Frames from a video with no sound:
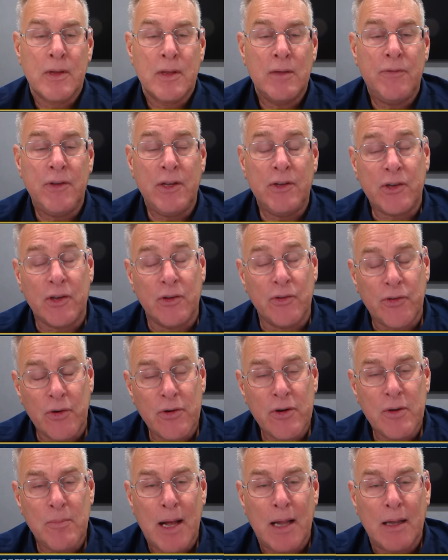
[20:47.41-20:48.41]
If he's
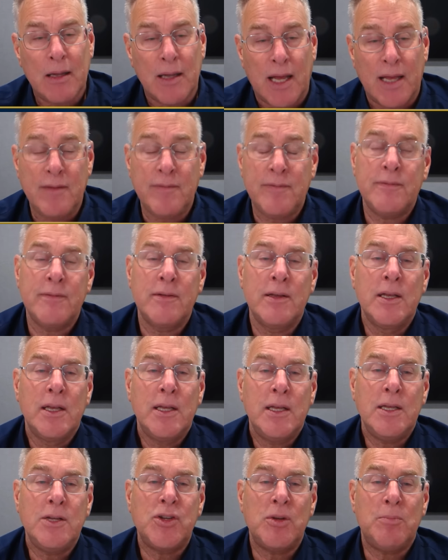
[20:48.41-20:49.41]
concerned about life,
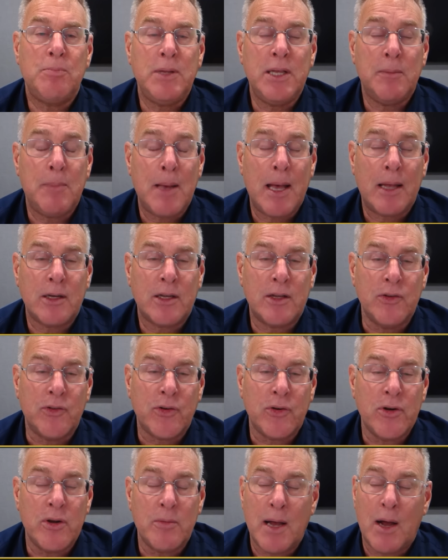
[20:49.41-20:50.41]
he should be about
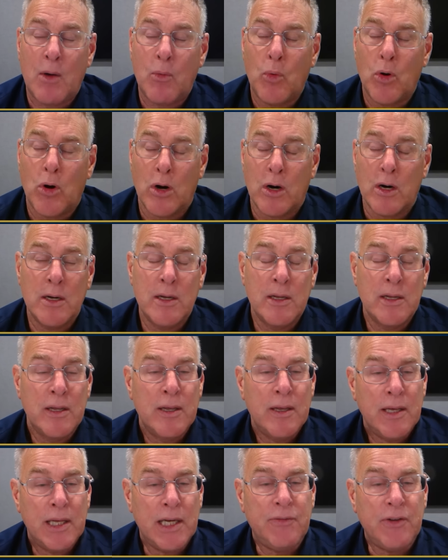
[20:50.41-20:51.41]
concerned about war.
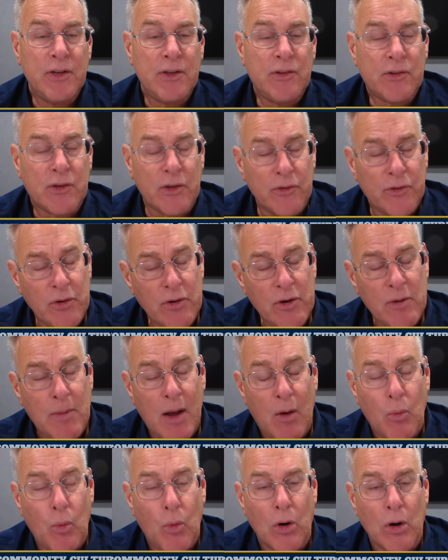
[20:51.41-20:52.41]
And if he's concerned
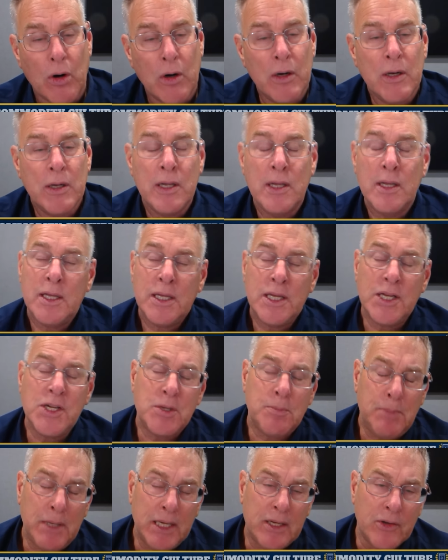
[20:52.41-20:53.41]
about war, he
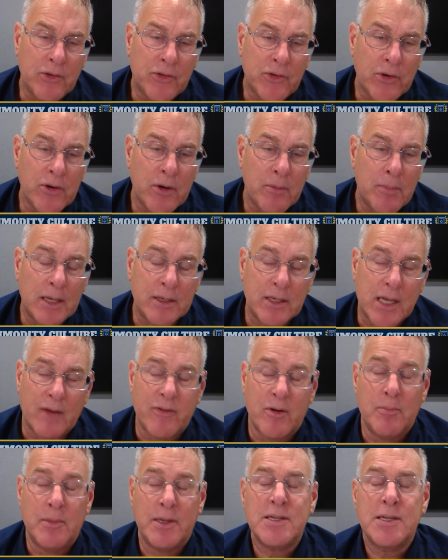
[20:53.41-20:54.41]
should be concerned about
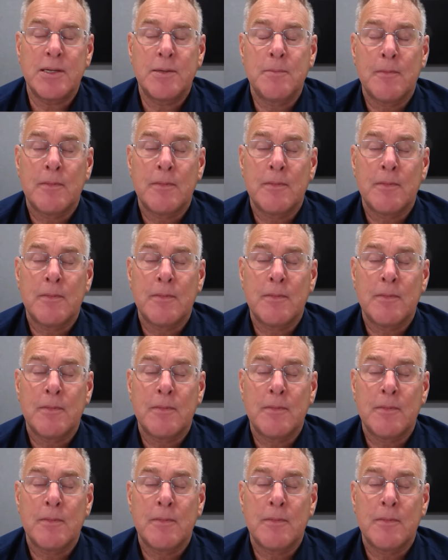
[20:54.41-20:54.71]
government.